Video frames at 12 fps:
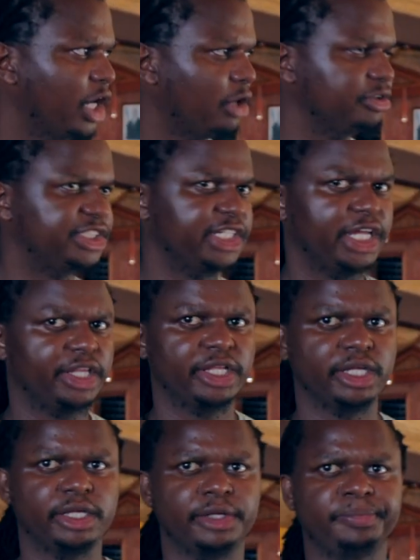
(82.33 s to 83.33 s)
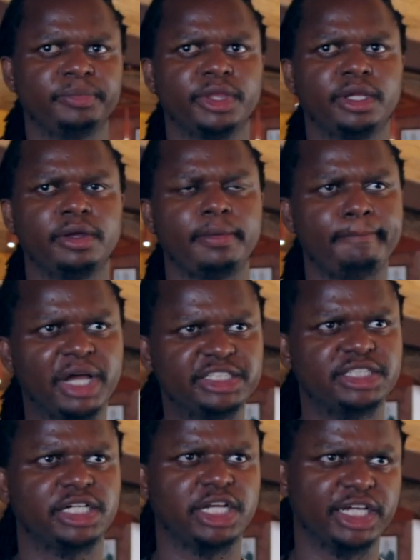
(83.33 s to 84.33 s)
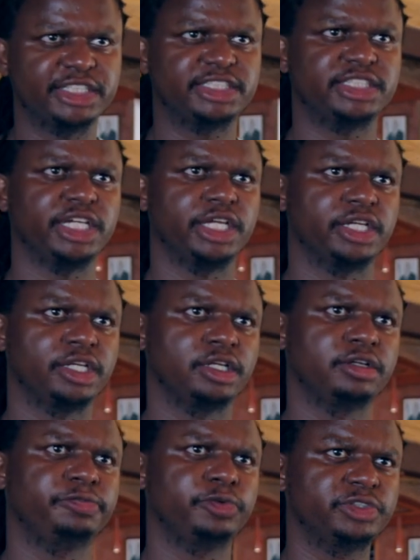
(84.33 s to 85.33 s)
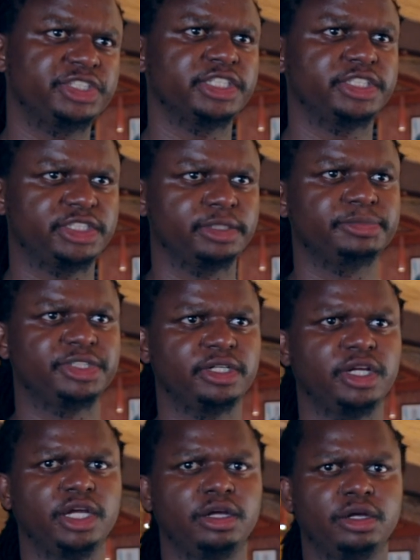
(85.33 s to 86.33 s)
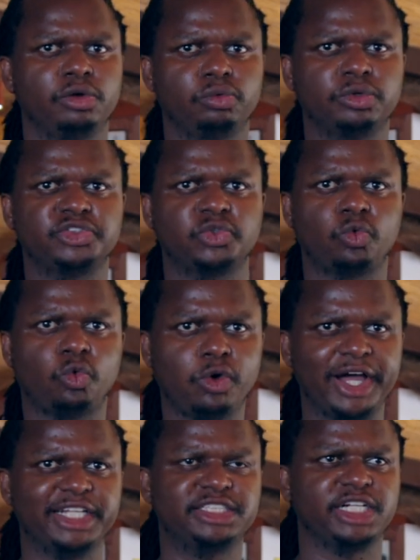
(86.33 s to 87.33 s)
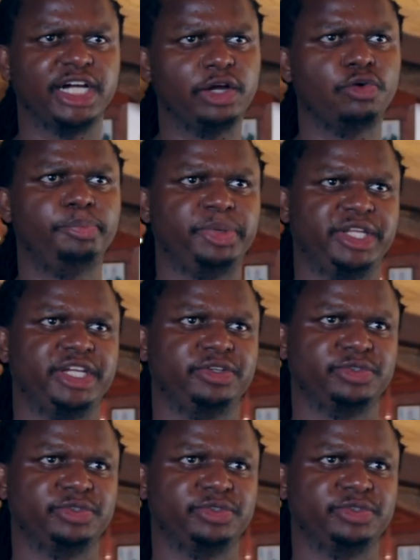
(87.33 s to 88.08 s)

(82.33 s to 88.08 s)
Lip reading: I would say the masterclass in food systems was quite eye-opening.